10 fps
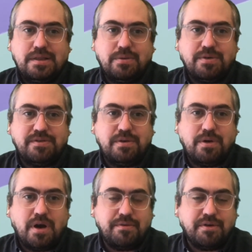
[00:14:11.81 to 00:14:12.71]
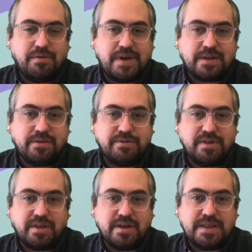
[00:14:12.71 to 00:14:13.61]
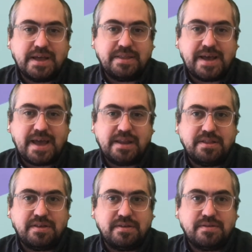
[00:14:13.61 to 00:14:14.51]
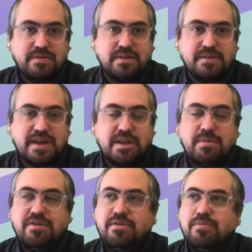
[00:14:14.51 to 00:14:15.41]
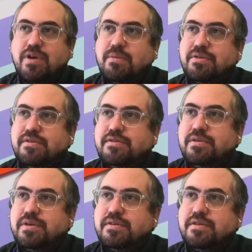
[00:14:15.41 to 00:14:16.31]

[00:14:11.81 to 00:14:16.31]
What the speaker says: there was no hover effect. There's nothing like that that added these animation properties to it.